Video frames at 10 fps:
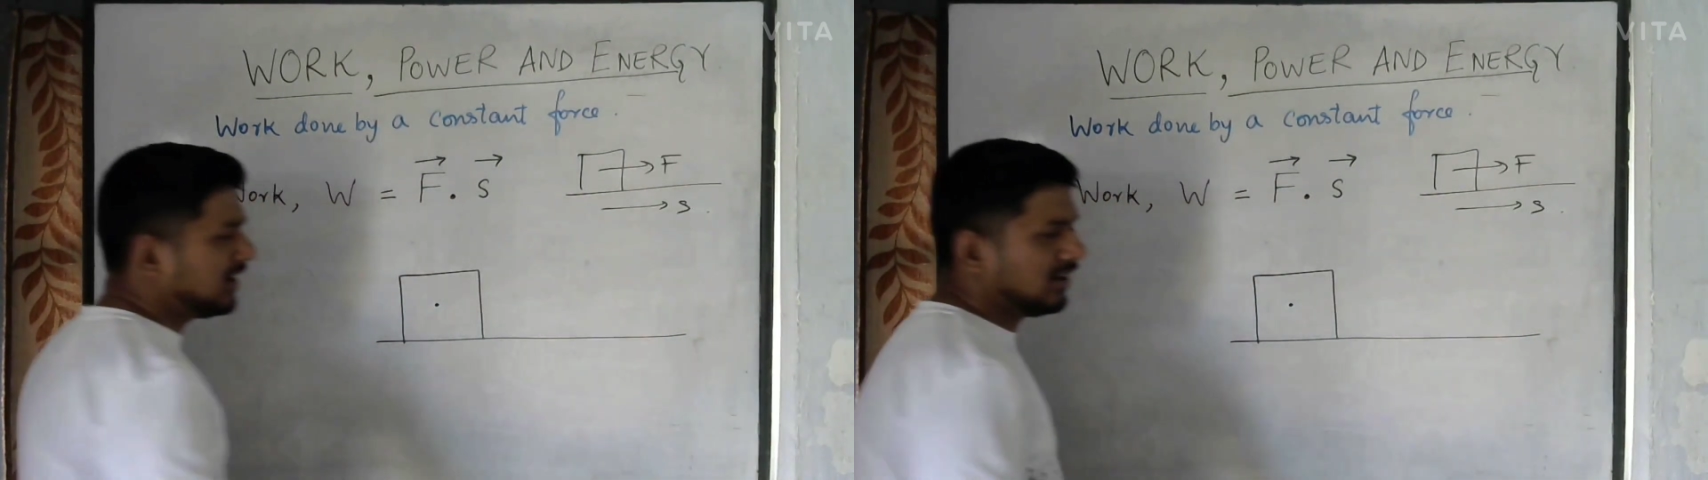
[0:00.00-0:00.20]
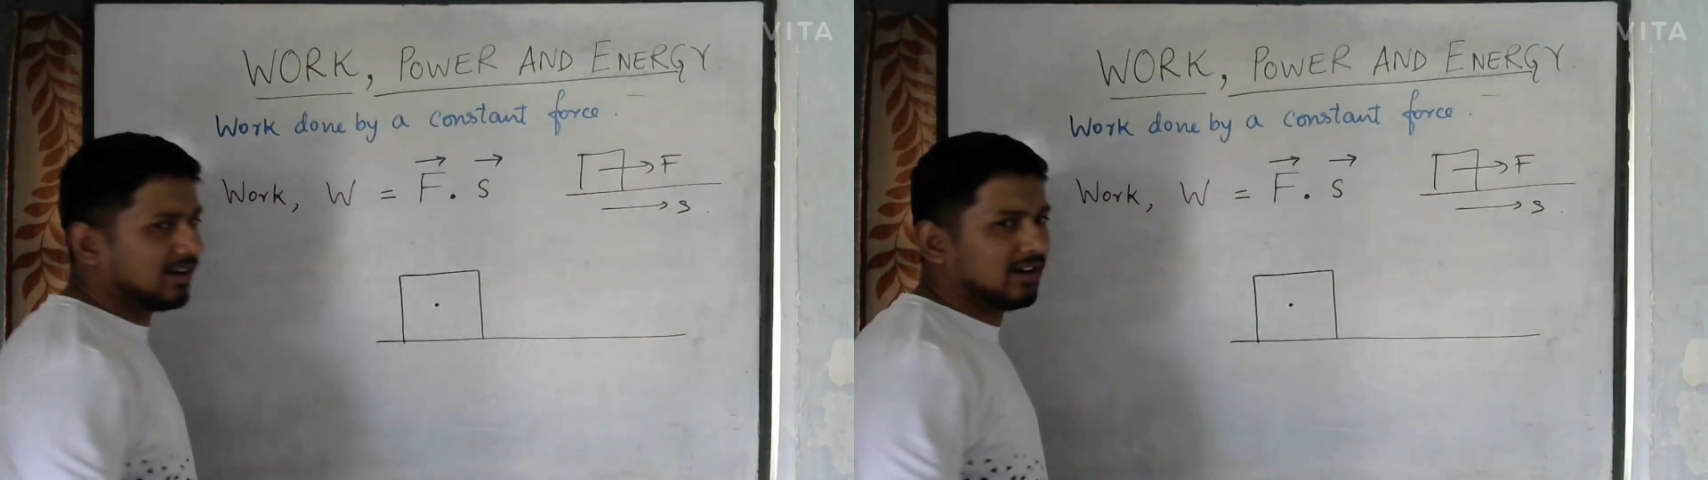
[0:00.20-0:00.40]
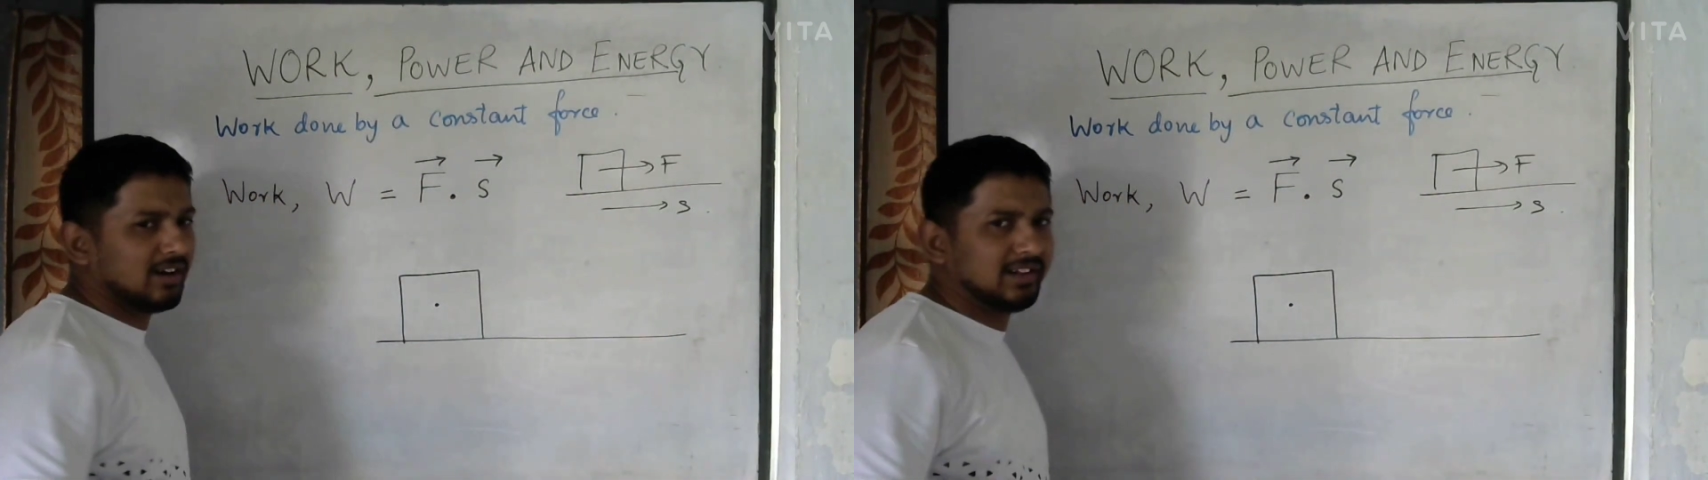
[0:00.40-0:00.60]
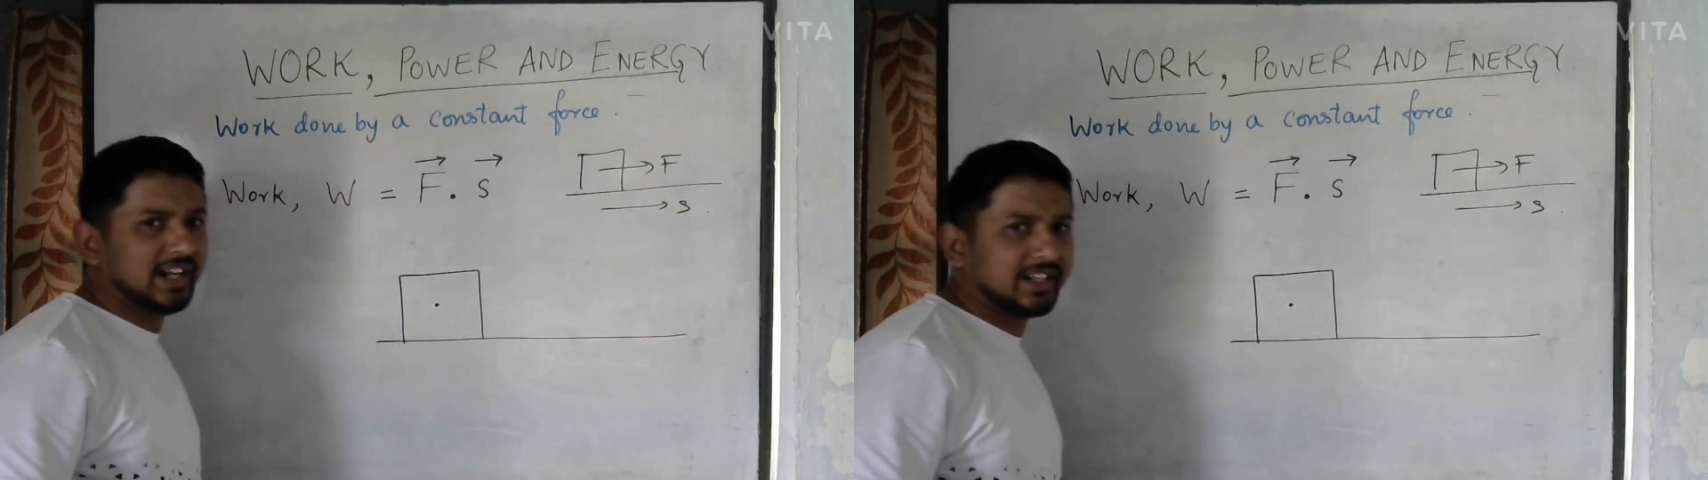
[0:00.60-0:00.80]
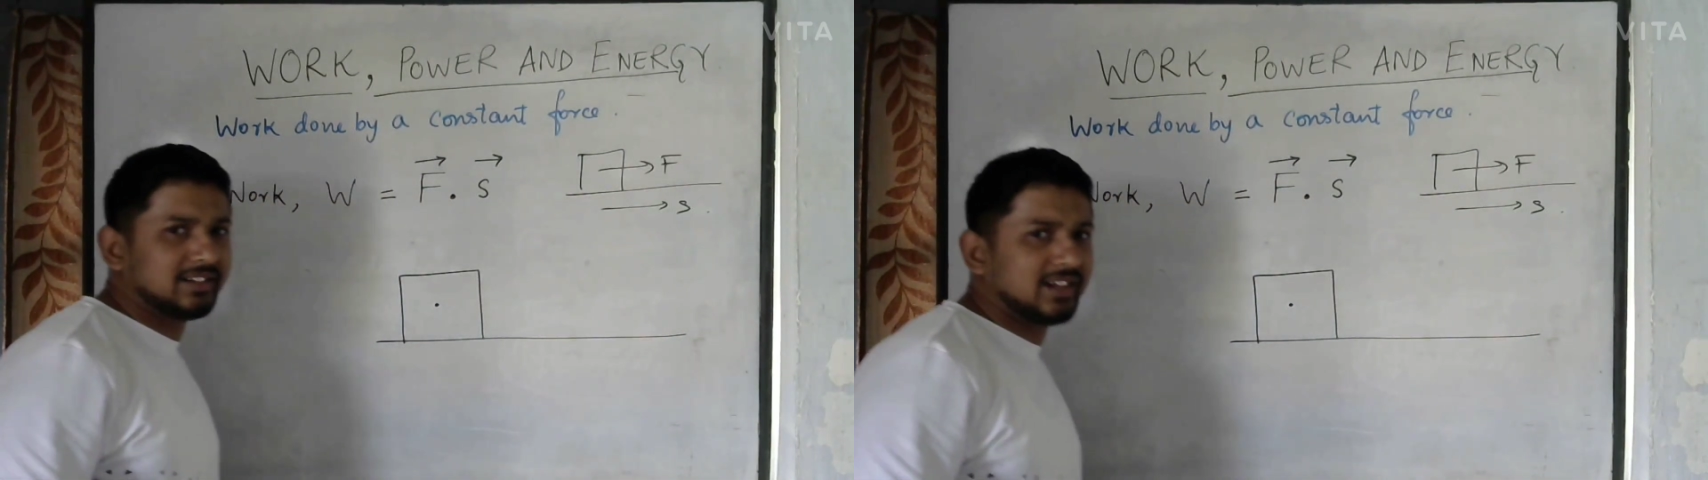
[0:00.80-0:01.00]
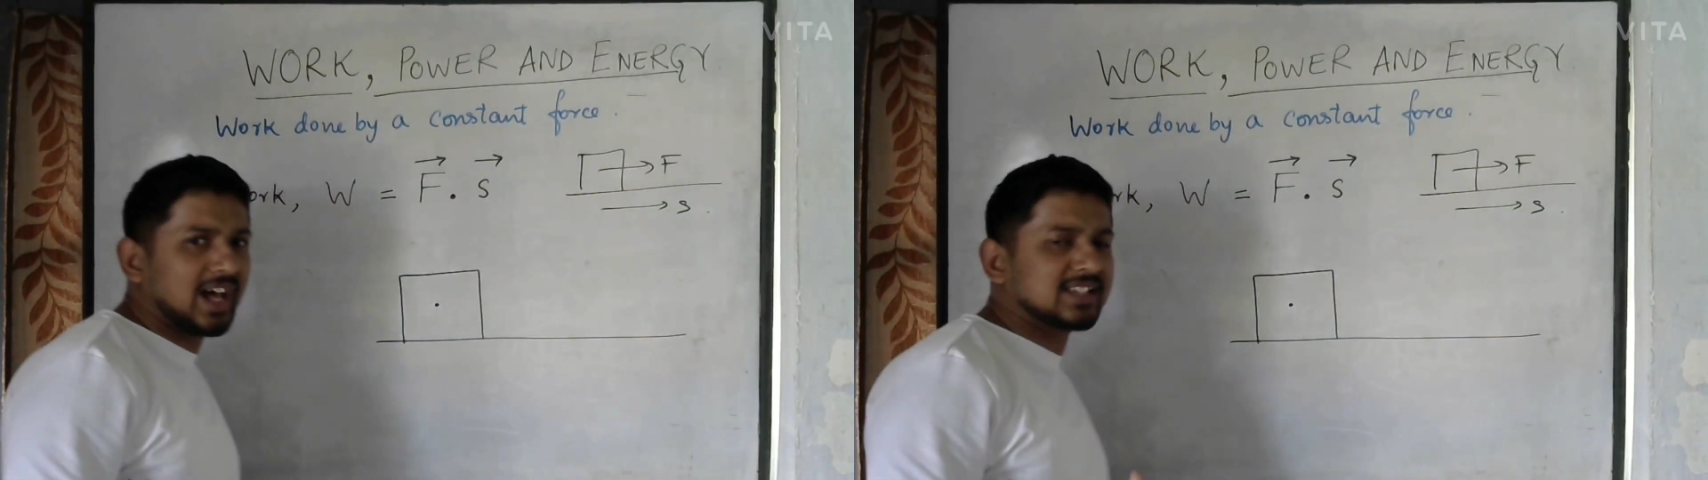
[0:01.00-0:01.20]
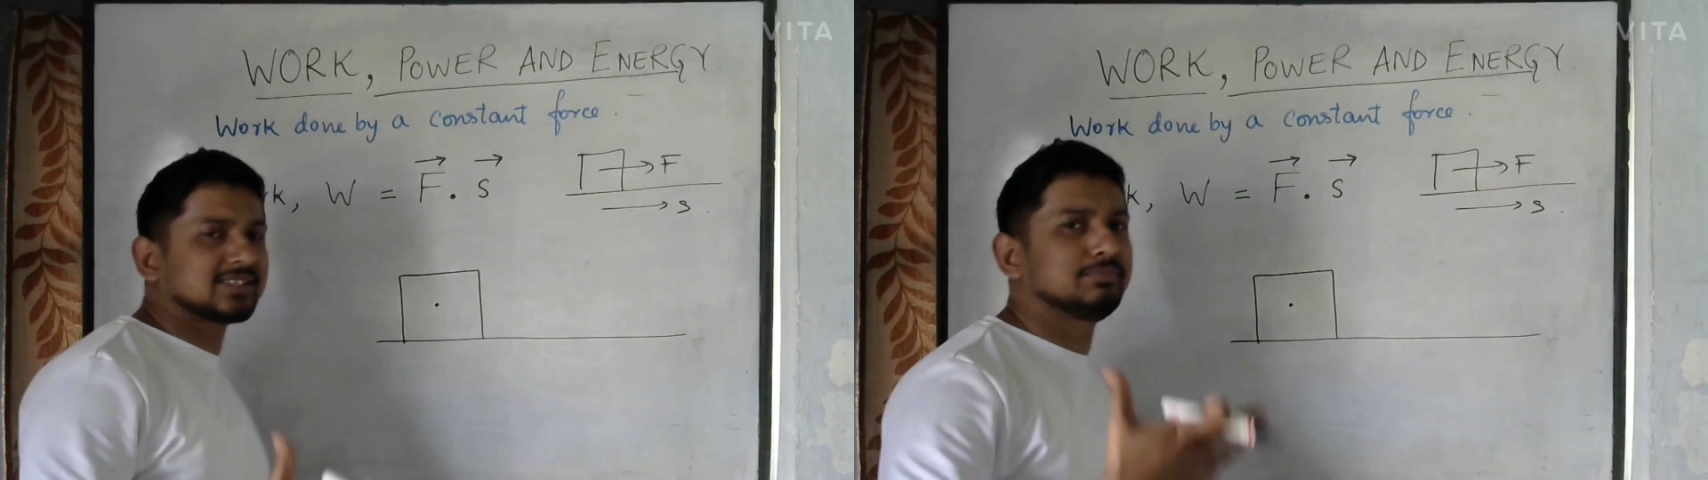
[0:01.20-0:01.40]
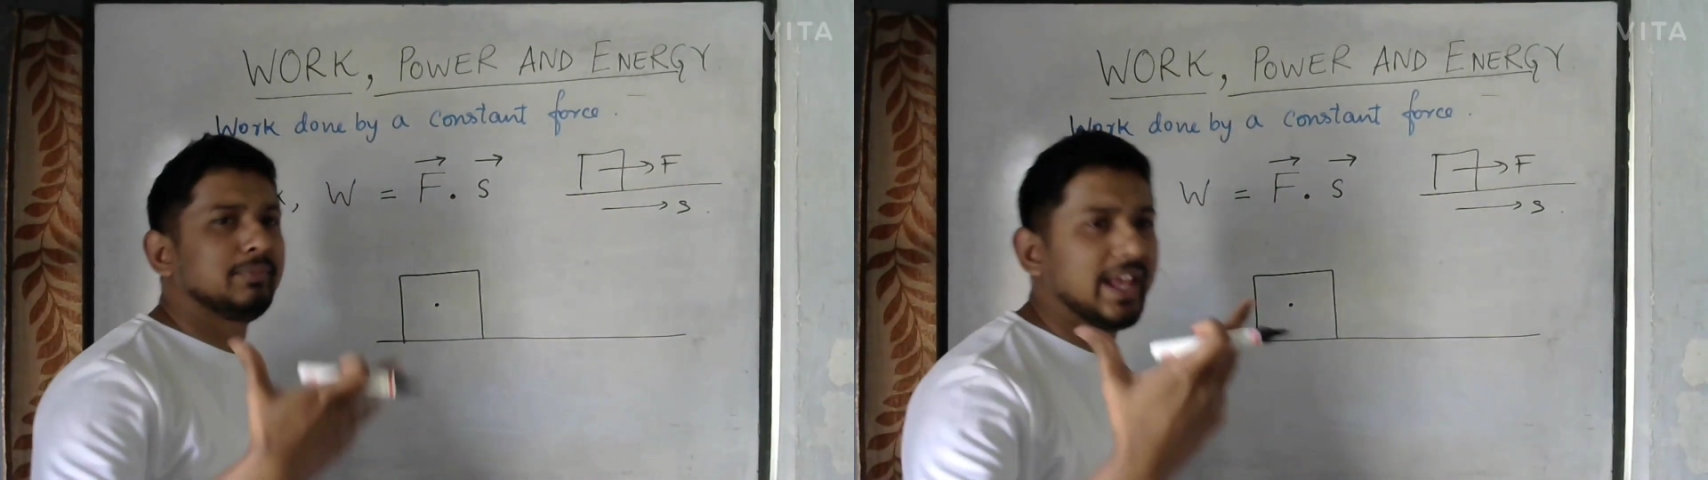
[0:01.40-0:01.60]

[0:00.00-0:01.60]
let us make,